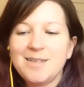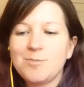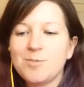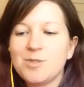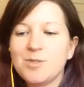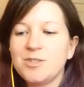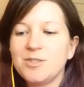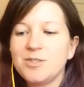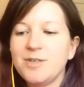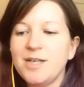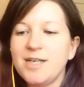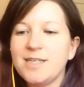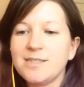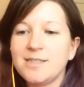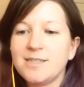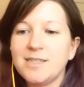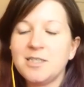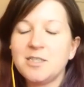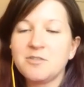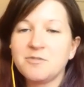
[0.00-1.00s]
So don't
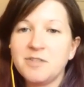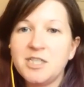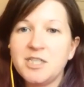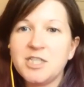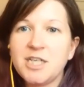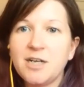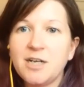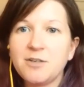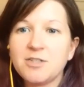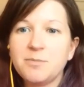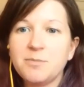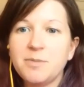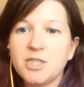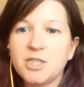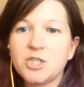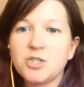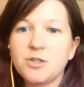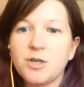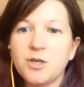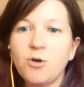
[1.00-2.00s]
hesitate to reach out to make
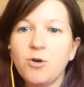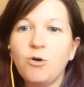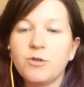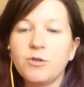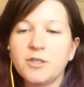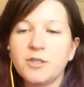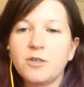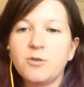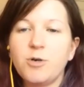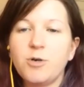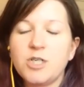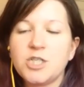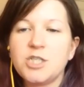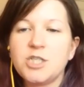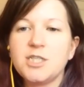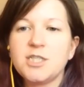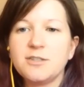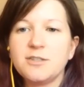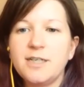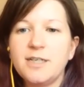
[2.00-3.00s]
sure that all your
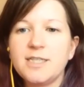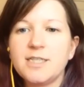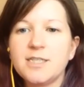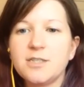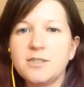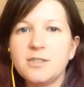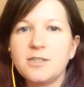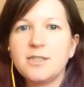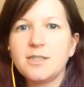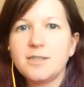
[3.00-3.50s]
questions are answered.